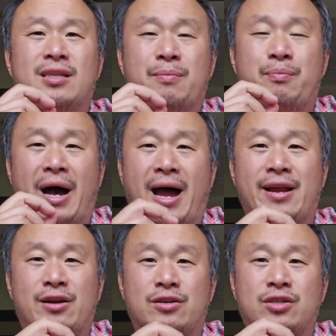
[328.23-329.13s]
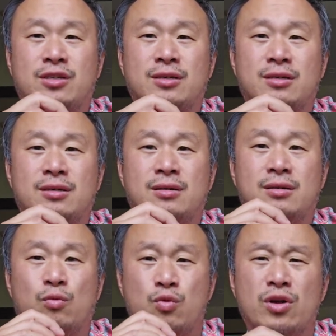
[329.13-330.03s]
the buyer's
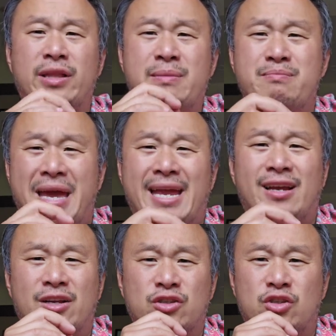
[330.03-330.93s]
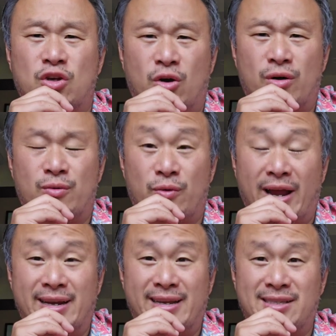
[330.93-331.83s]
really main concern,
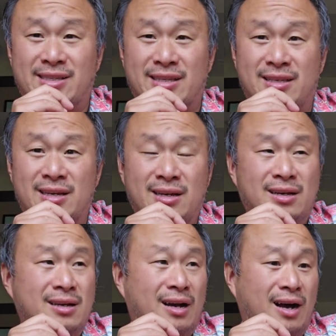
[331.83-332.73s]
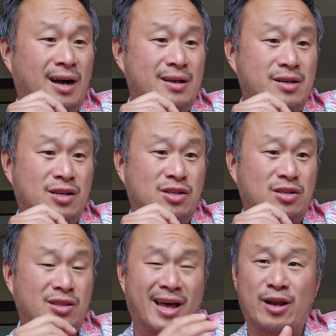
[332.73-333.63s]
right? Is it because
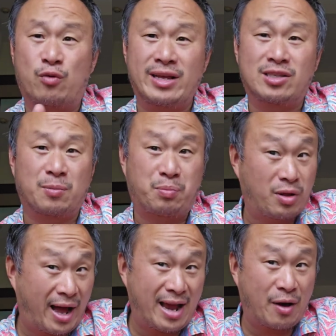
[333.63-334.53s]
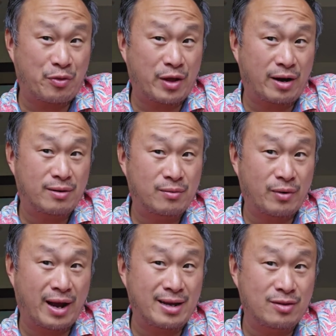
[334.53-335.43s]
there's a lot of great supply out there,
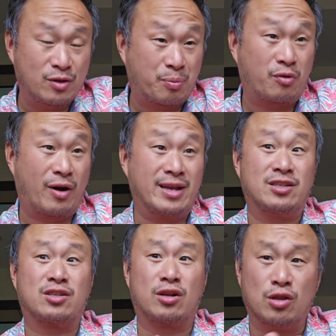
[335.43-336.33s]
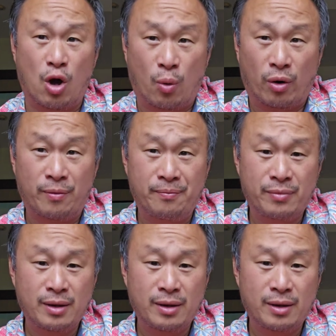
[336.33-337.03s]
right? The prices are lower.